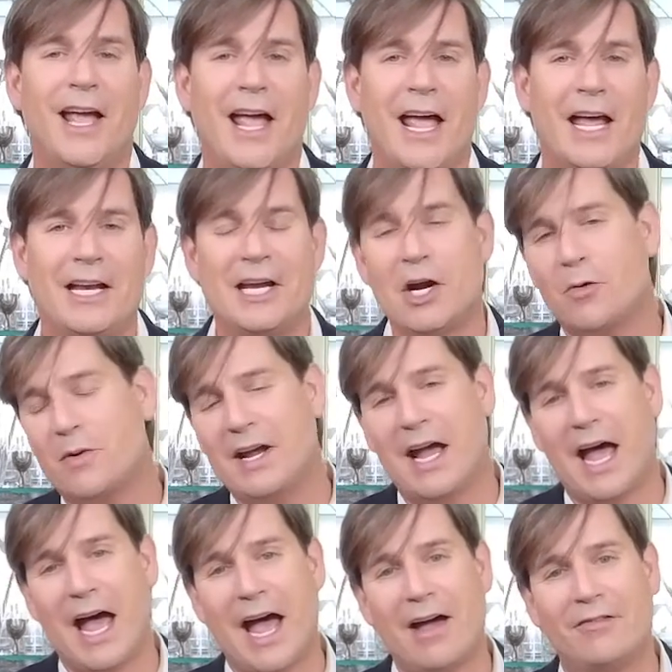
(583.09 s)
And here we
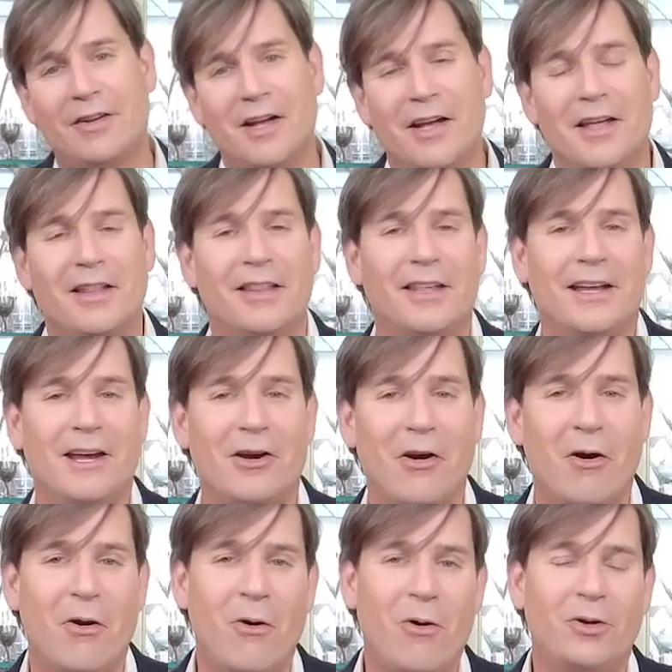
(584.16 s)
have the
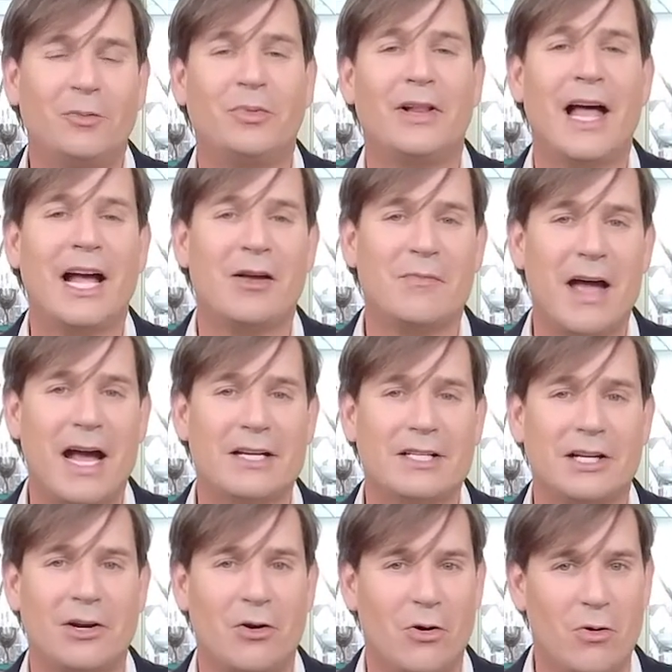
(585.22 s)
Old Black
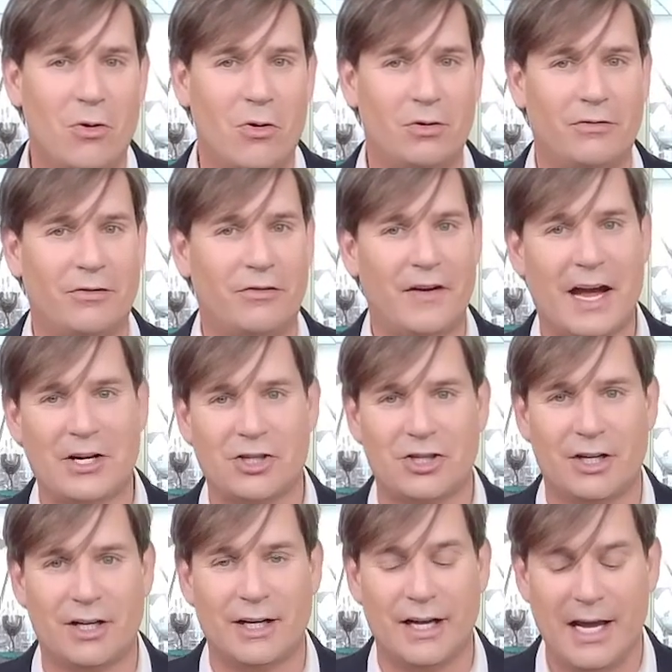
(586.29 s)
Magic Old
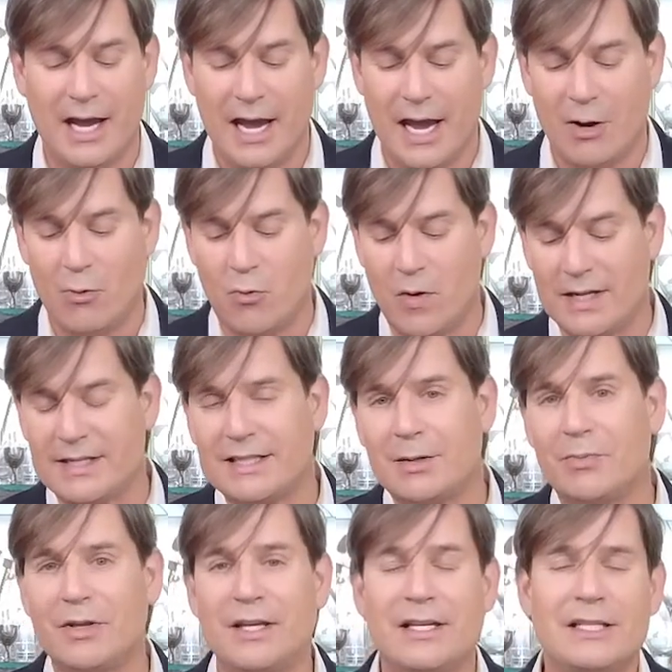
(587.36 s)
Fashioned. And one
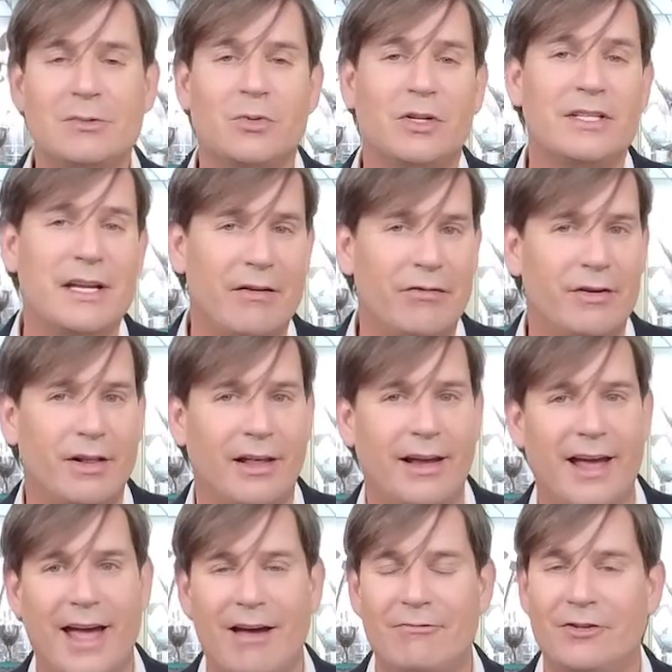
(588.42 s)
sip of this will definitely
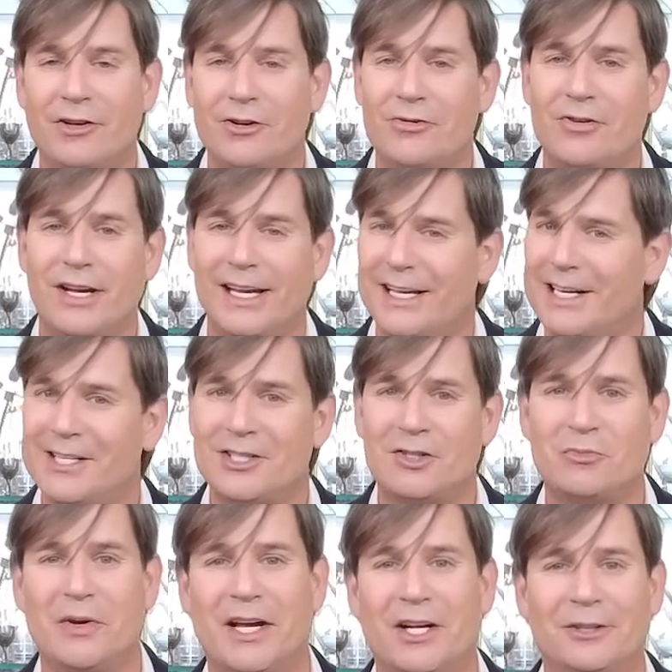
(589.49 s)
have you in its
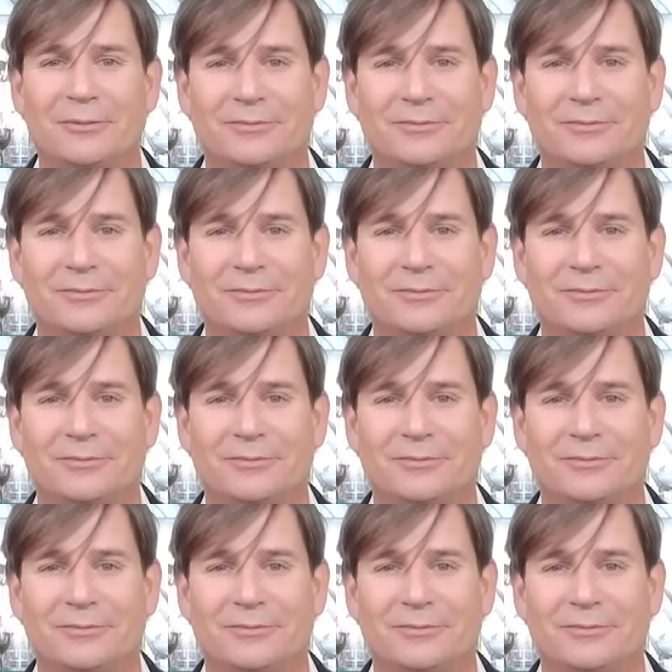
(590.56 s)
spell.